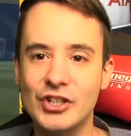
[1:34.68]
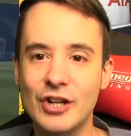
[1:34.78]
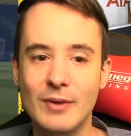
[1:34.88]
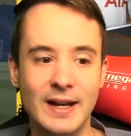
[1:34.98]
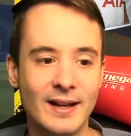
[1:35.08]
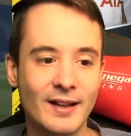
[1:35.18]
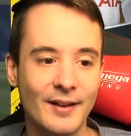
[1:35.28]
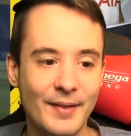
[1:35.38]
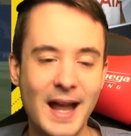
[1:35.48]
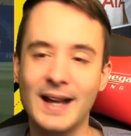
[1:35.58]
shooting.
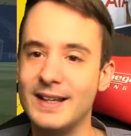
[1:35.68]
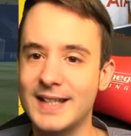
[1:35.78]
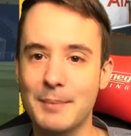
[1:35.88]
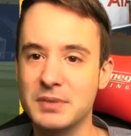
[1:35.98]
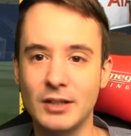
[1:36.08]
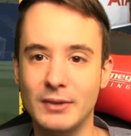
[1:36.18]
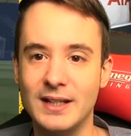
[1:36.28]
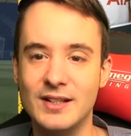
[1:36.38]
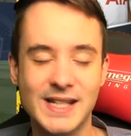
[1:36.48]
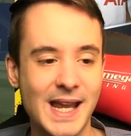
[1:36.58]
That is
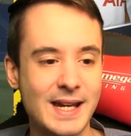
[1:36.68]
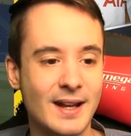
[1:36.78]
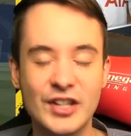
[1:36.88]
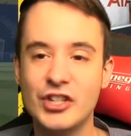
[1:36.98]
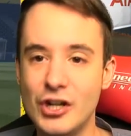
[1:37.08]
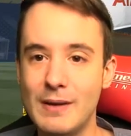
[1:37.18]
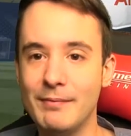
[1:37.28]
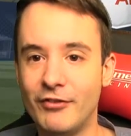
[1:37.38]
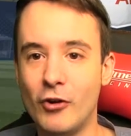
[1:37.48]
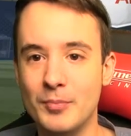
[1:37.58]
absolutely insane. This new
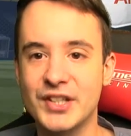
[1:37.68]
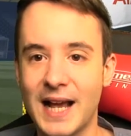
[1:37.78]
informed